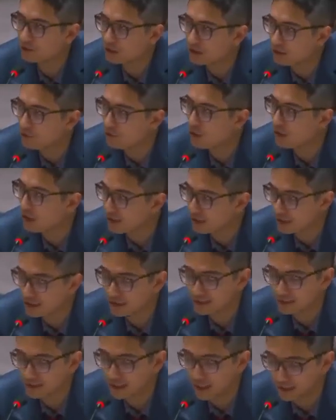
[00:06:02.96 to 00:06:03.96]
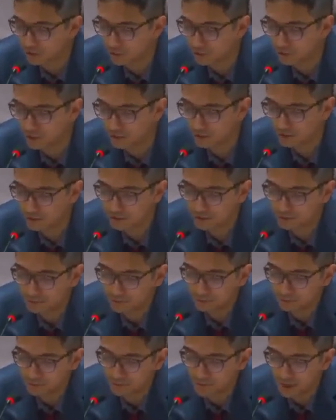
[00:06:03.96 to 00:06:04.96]
low on it, end quote.
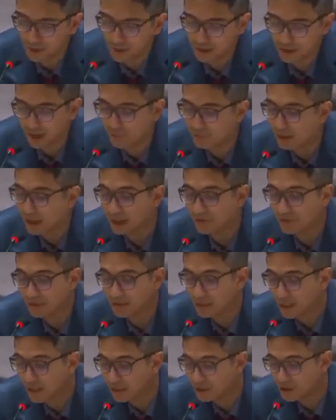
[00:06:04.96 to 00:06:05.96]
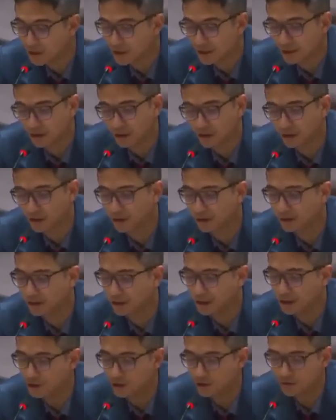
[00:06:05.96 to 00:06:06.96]
And I'm not even touching on
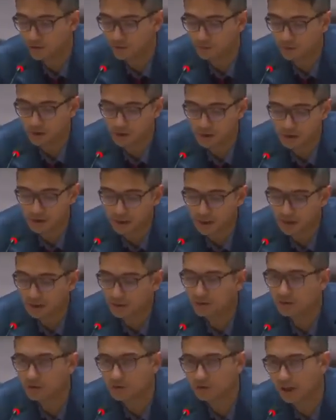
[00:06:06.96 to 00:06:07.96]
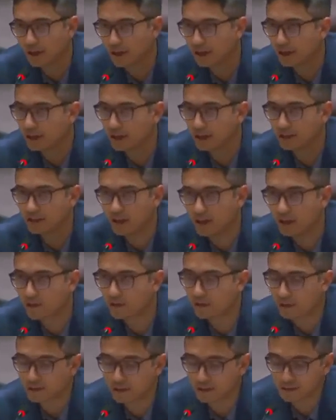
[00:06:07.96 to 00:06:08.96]
issues of personnel, training, and
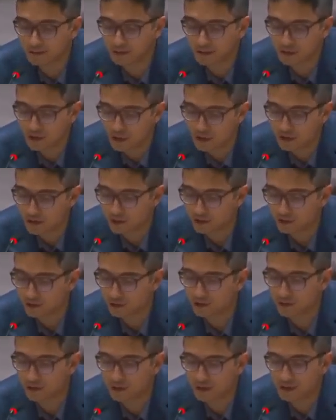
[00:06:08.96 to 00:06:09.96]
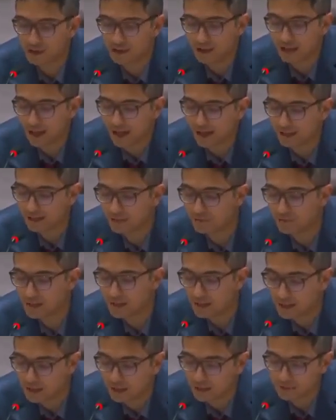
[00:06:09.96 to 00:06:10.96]
other logistical items
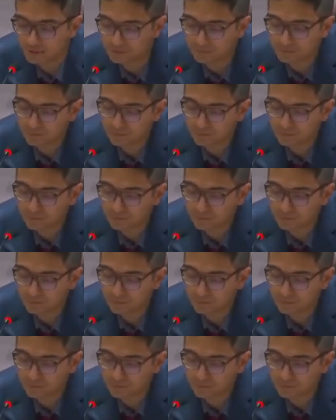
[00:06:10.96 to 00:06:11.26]
here.